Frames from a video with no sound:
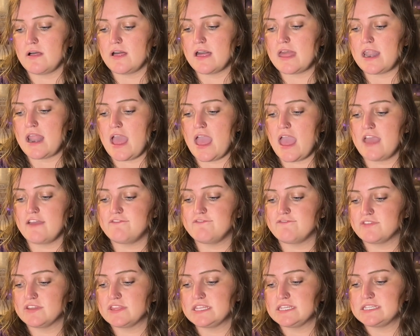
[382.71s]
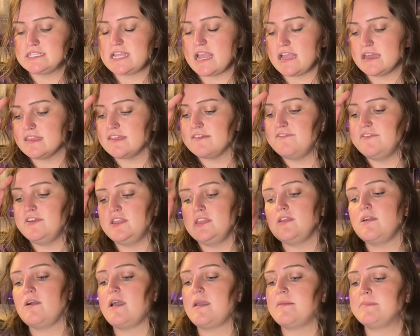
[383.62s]
And for the sake of the
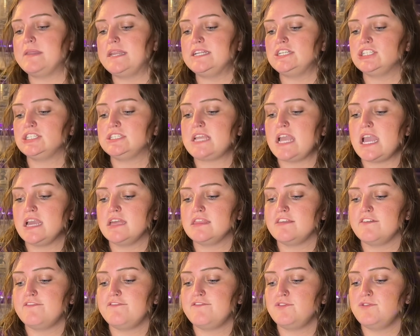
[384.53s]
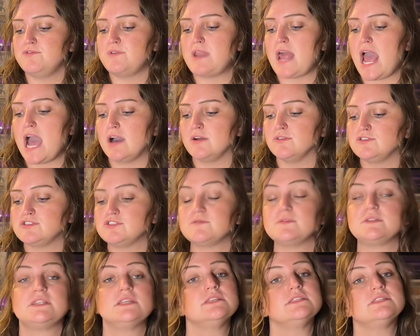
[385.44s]
video, I am gonna just take the food out so
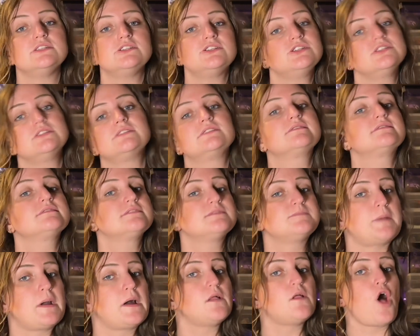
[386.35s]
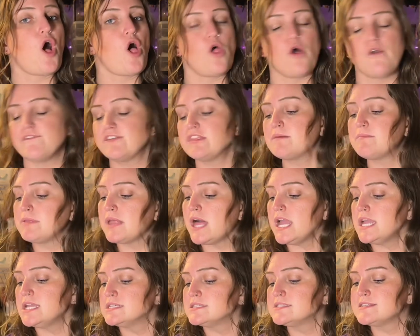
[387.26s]
it doesn't just spill all over the
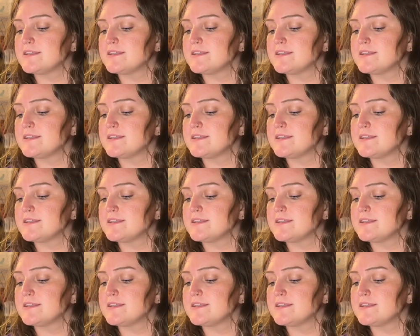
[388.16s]
place.